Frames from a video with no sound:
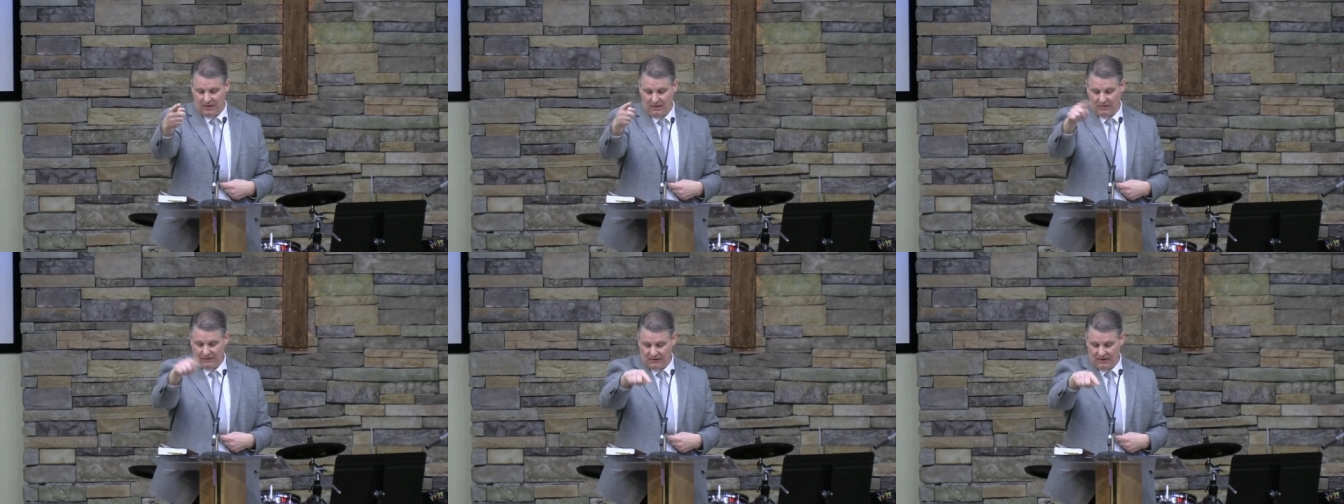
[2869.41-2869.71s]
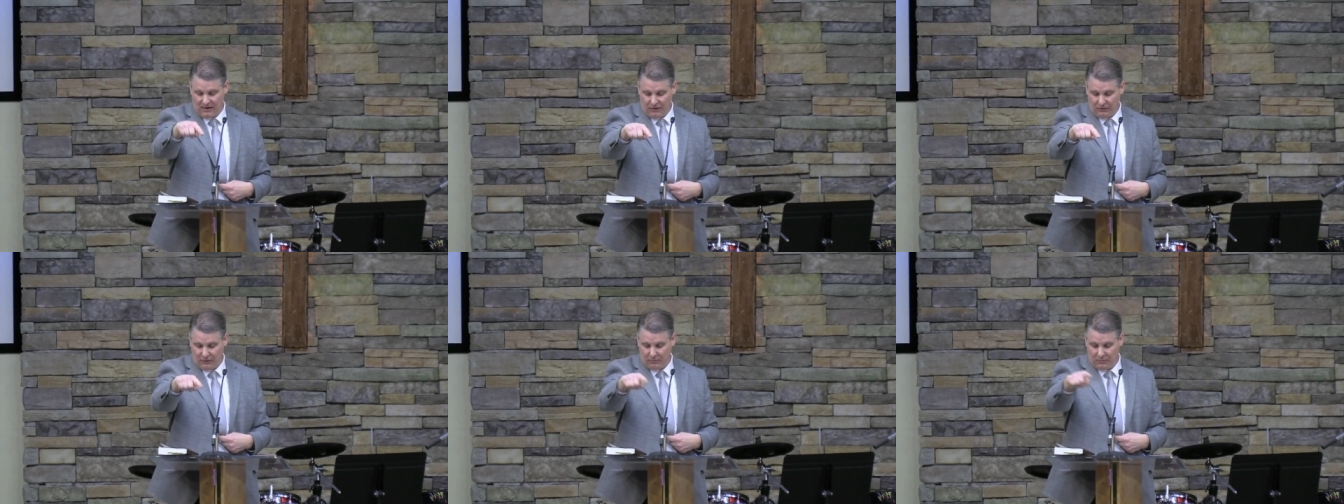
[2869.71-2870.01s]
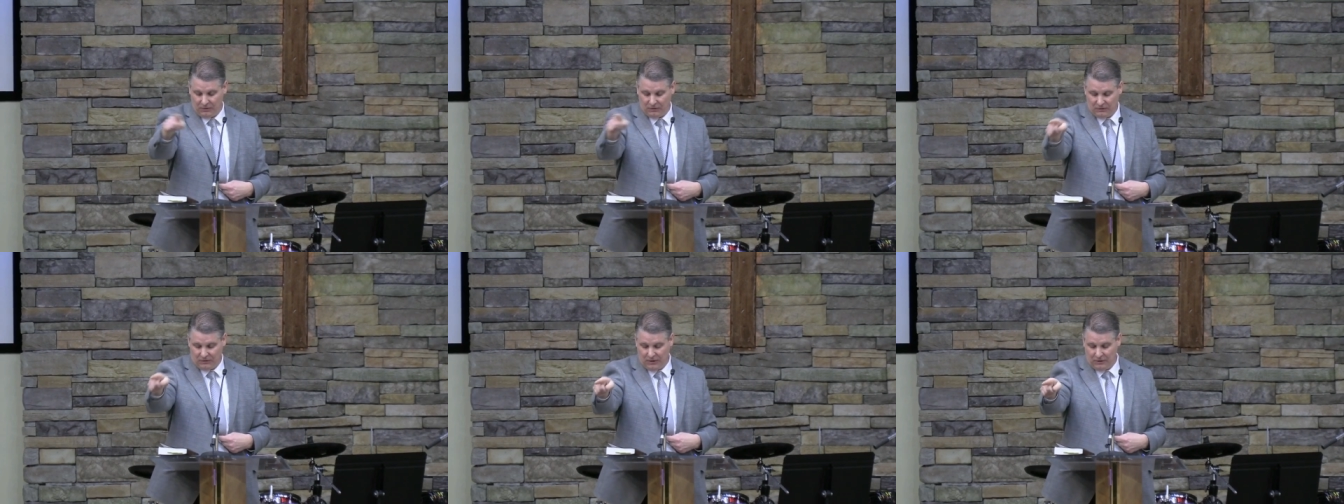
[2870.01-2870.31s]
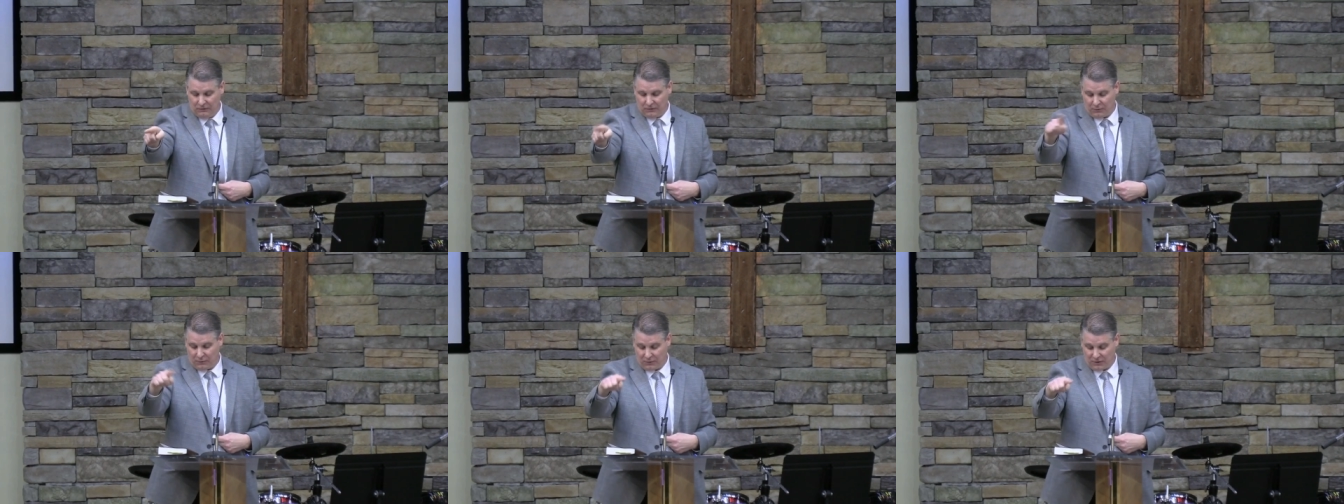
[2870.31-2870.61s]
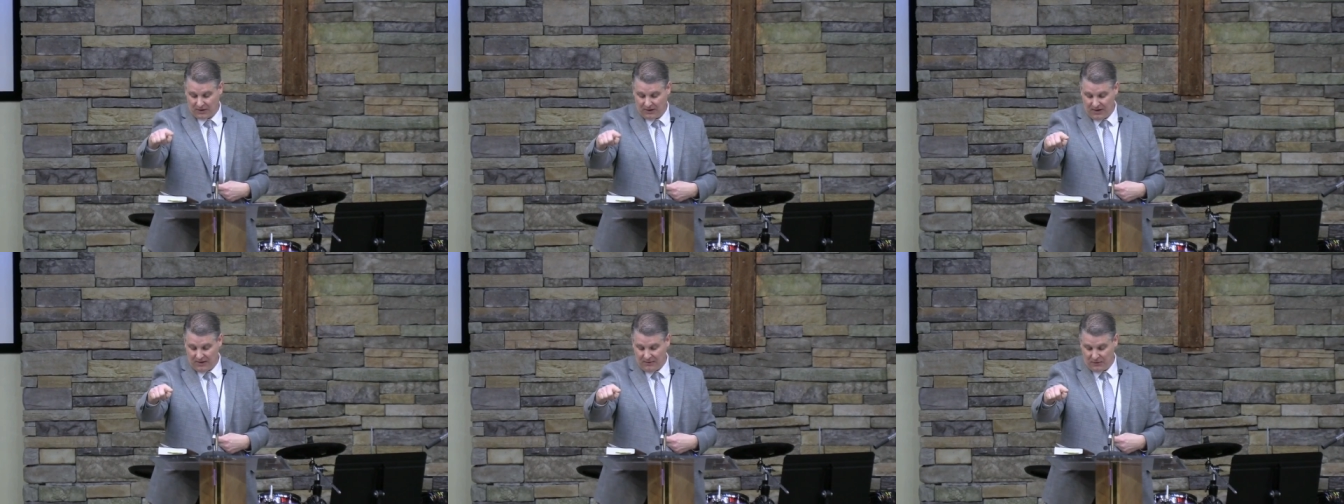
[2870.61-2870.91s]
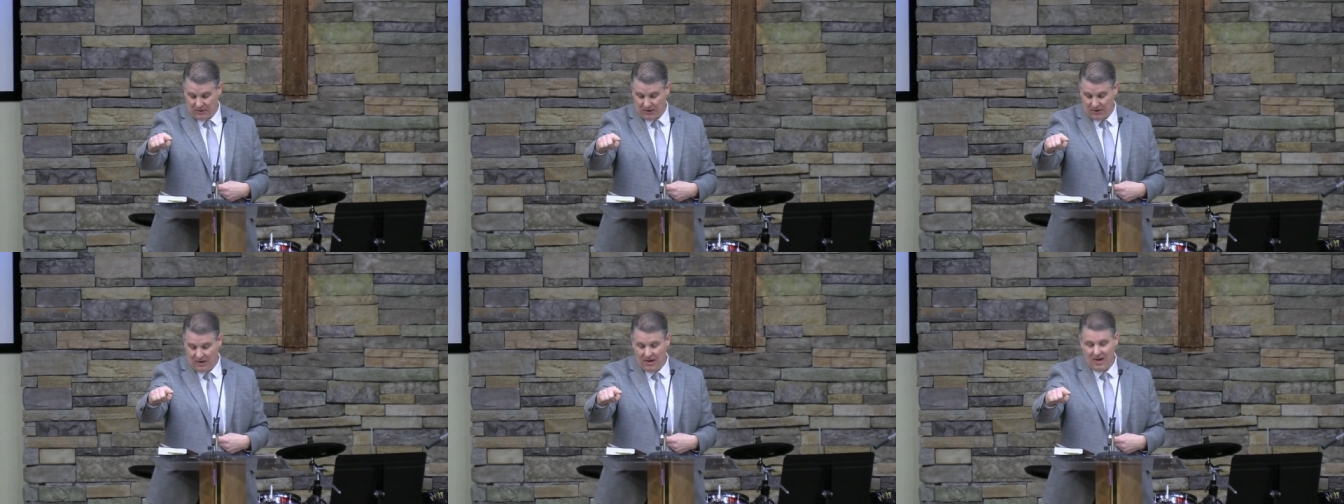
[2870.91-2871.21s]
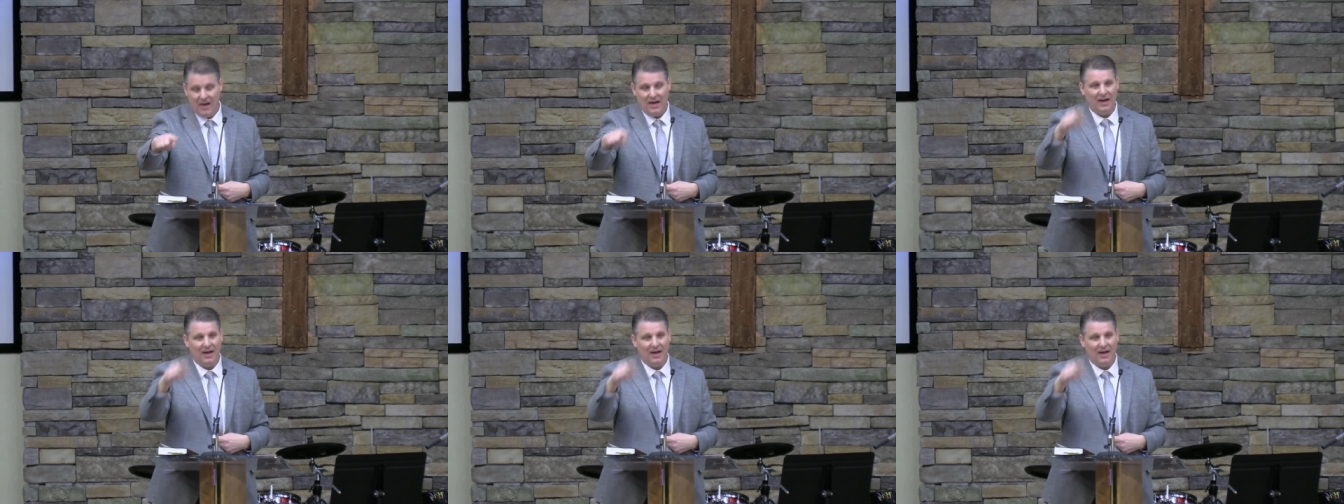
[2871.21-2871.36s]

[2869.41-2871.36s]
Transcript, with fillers: He tells him his sins are forgiven,